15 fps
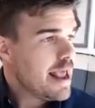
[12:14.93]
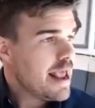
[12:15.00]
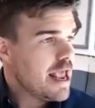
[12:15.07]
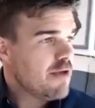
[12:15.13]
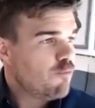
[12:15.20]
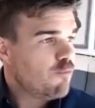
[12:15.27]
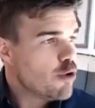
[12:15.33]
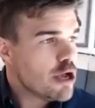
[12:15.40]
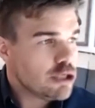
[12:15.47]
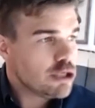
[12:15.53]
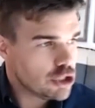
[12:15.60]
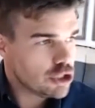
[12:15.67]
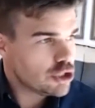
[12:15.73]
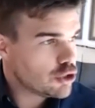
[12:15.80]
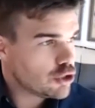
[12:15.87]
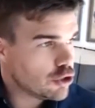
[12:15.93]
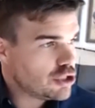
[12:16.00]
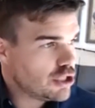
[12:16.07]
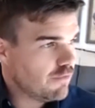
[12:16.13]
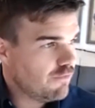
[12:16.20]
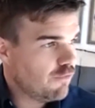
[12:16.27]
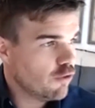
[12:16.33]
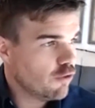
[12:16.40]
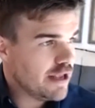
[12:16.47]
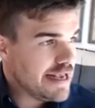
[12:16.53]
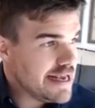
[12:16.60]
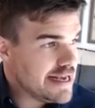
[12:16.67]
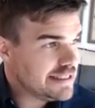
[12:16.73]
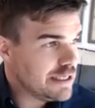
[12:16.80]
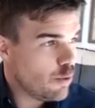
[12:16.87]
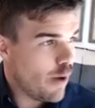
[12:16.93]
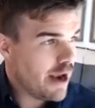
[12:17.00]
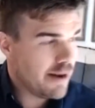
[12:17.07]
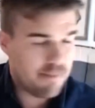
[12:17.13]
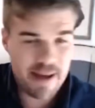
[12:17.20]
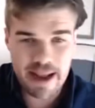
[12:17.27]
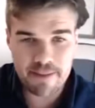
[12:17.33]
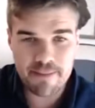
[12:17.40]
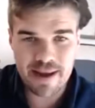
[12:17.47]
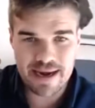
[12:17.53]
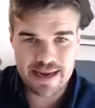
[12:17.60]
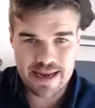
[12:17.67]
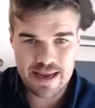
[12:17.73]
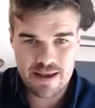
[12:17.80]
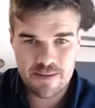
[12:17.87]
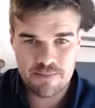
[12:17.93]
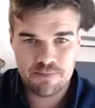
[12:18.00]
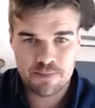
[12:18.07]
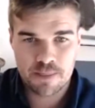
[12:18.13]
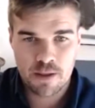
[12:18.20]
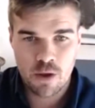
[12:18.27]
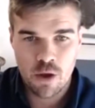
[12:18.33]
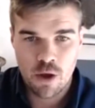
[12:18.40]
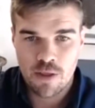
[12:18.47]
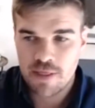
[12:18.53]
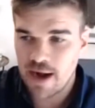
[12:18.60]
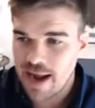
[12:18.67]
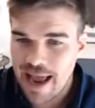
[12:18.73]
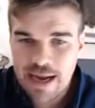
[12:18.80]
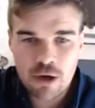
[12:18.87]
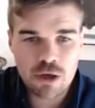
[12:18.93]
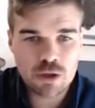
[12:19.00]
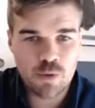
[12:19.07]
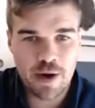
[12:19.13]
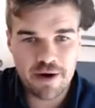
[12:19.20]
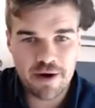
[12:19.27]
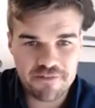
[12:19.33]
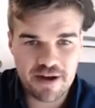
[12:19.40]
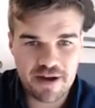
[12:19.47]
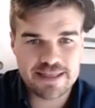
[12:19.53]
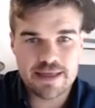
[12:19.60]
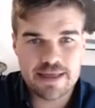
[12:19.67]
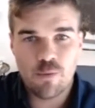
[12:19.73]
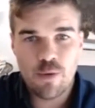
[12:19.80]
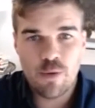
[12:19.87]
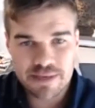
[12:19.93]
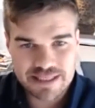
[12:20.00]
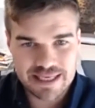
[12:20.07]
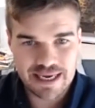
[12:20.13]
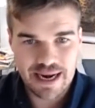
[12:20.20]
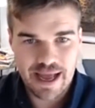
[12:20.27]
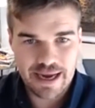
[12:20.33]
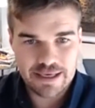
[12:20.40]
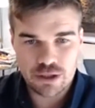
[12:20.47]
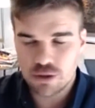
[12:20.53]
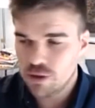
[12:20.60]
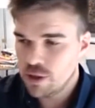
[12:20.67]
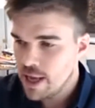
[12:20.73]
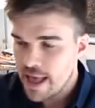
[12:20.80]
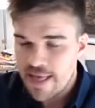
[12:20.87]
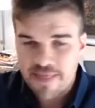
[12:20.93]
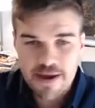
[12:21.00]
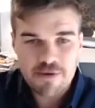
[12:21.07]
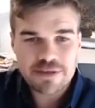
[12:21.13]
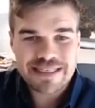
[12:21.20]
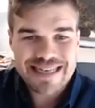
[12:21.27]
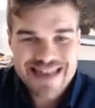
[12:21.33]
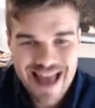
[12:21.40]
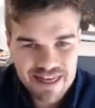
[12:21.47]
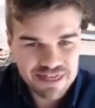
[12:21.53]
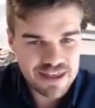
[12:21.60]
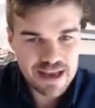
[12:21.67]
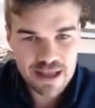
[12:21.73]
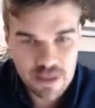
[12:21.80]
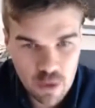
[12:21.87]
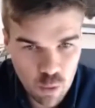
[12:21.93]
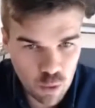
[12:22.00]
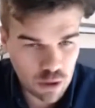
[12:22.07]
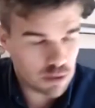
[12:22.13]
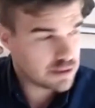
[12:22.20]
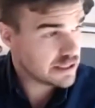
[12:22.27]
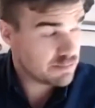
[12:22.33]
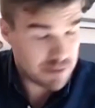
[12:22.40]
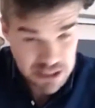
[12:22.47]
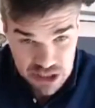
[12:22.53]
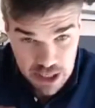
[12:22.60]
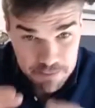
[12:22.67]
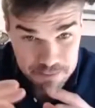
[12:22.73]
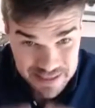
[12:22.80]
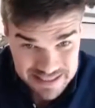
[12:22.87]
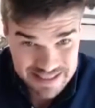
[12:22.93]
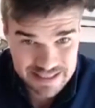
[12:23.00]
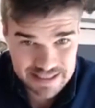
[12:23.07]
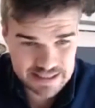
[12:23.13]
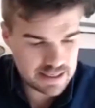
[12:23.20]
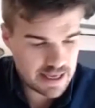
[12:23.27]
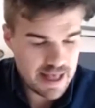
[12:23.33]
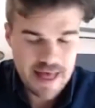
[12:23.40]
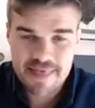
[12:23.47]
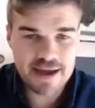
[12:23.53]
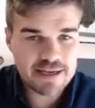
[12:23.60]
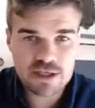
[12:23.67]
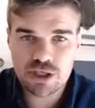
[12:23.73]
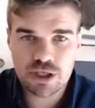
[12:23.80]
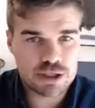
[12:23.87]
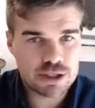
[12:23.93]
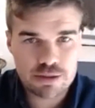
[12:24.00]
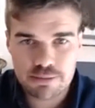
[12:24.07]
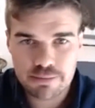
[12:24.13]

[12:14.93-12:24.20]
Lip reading: If we're just searching for the easy way to make money, the likelihood is we're going to find something we misaligned to. There is nothing in the world, especially in business, that is just